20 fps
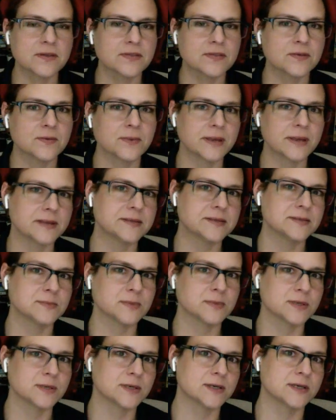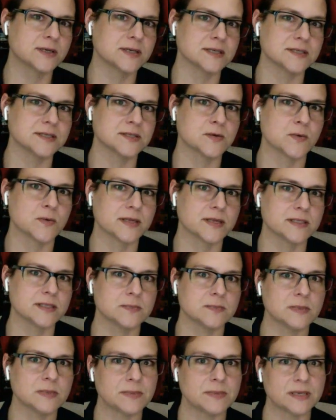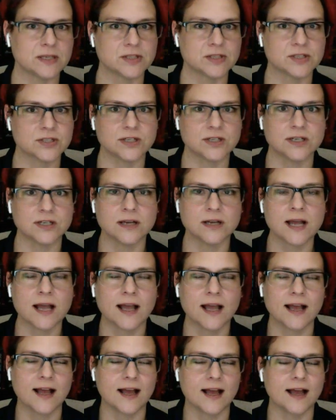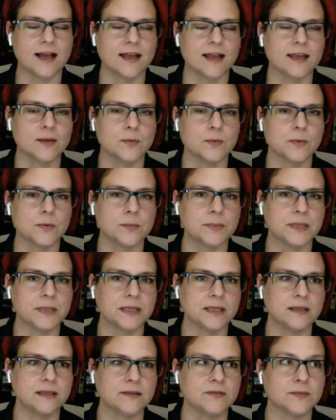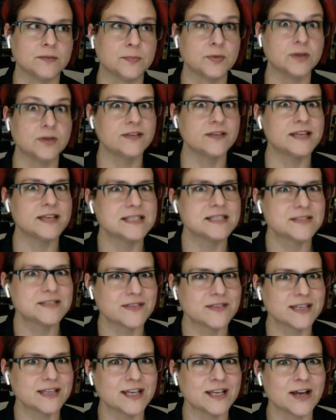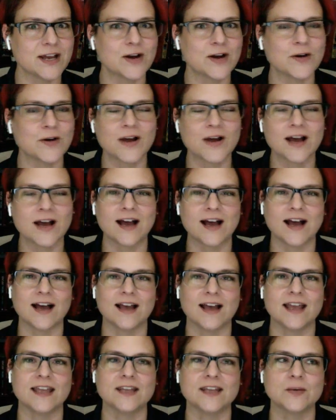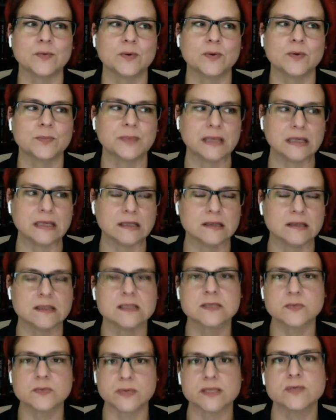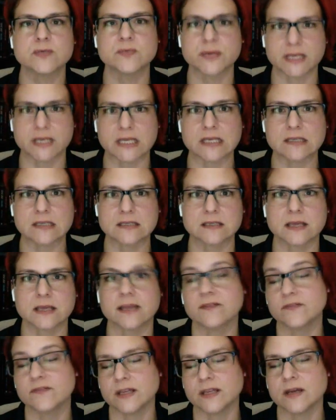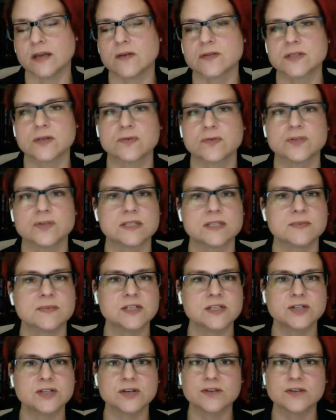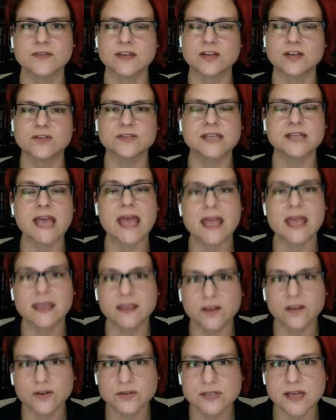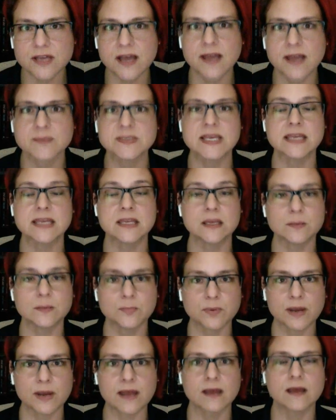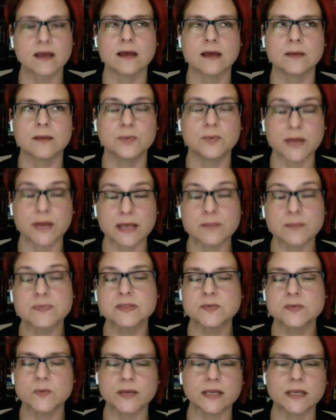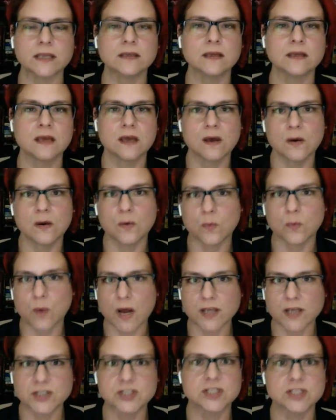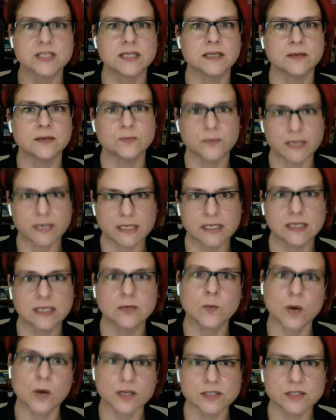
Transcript: The random word is going to be picture. It will be the previous video, and it will be this week's readings and video. So just make sure that you're taking your time, taking a break between watching, reading,